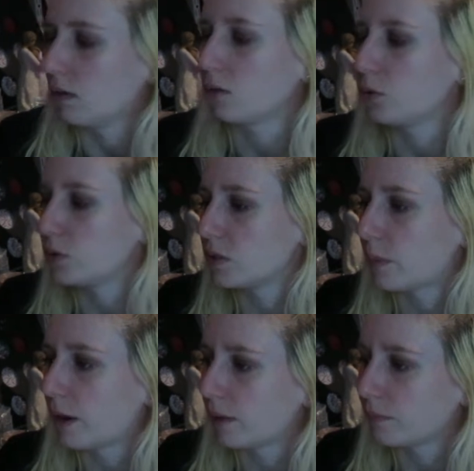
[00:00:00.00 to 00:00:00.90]
Oh, who's it
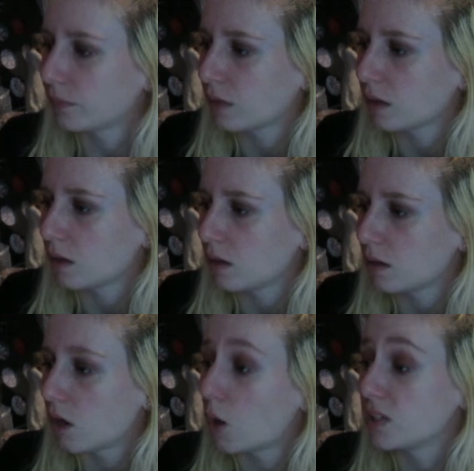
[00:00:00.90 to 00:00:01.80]
by?
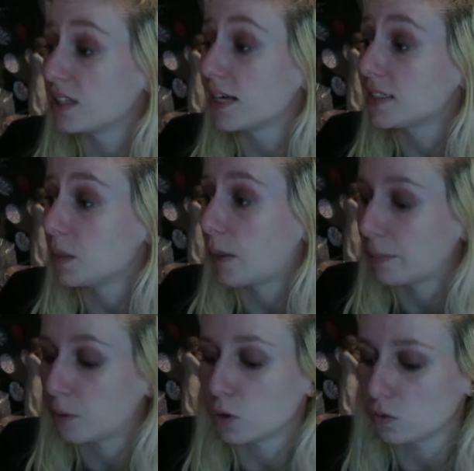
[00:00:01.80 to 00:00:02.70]
oh, selected by
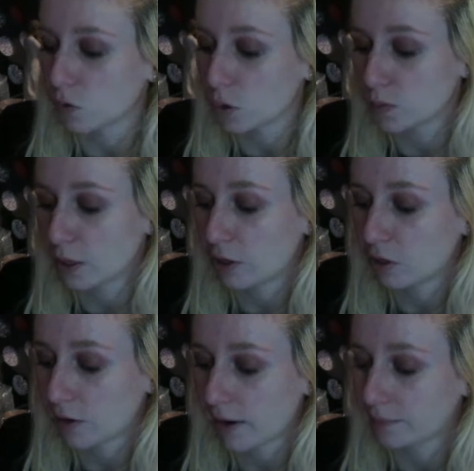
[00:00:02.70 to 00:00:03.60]
Mo Rosemary
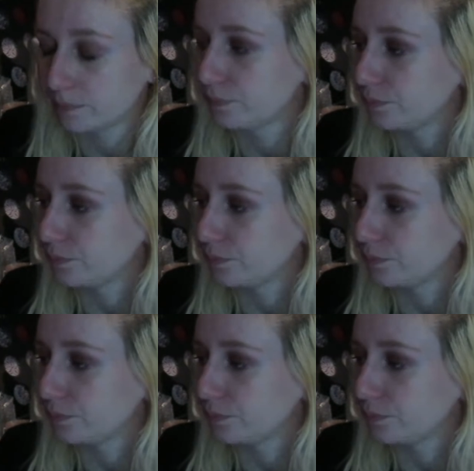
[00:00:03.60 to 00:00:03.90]
Gray.